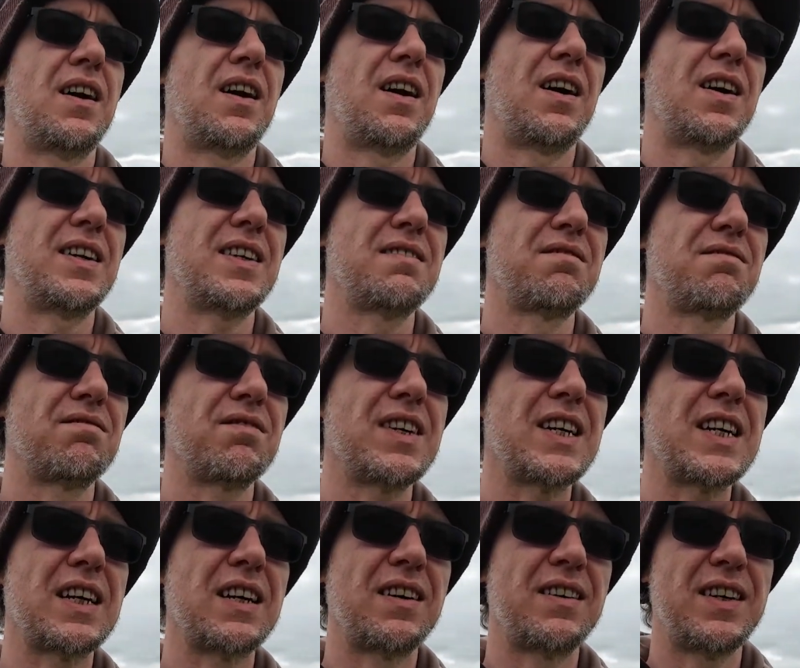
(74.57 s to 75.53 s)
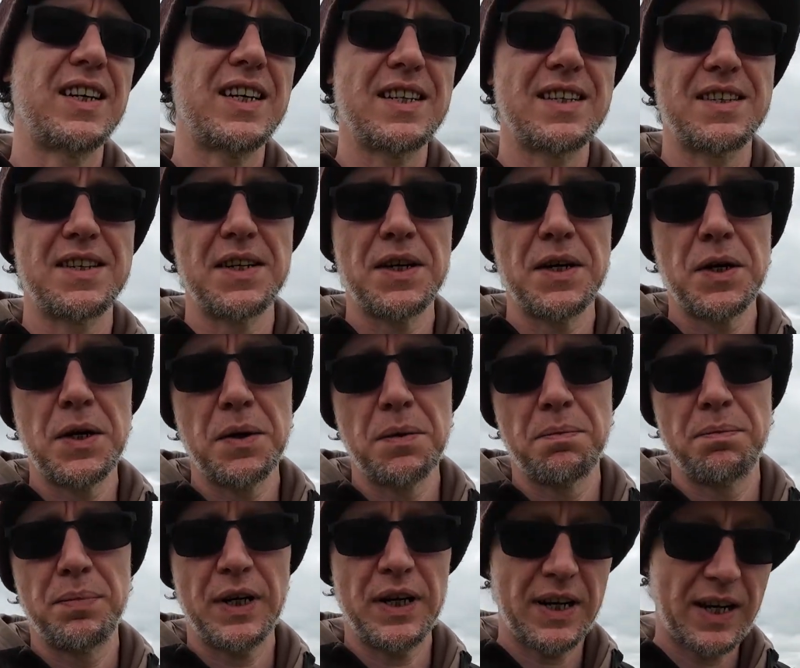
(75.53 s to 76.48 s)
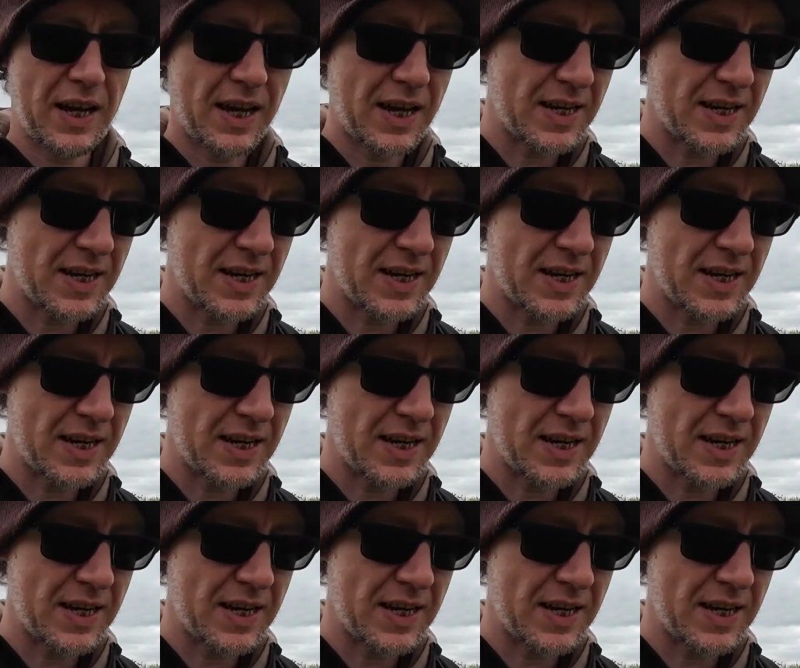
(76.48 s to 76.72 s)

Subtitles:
I didn't realise, but